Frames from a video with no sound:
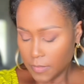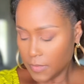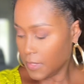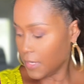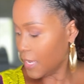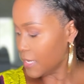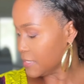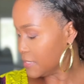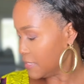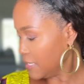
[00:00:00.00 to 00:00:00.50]

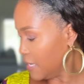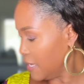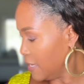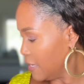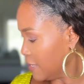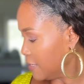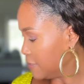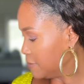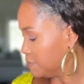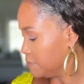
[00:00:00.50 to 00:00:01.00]
That's
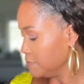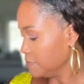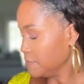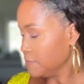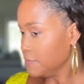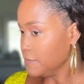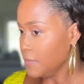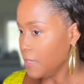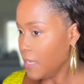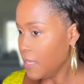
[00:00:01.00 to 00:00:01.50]
it.
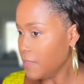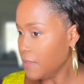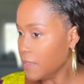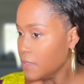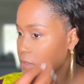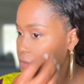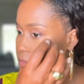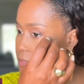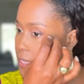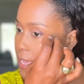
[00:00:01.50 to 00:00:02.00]
And then
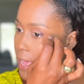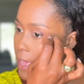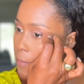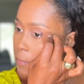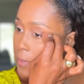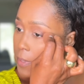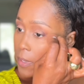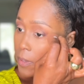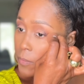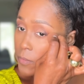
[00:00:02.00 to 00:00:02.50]
you tap
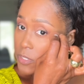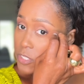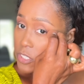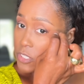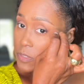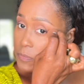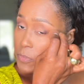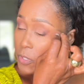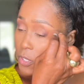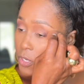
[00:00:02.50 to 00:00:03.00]
it with
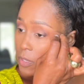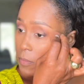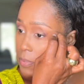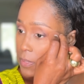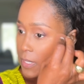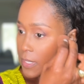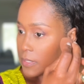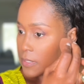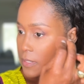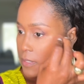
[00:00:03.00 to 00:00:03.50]
your beauty
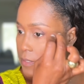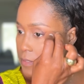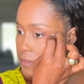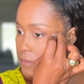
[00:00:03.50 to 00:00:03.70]
blender.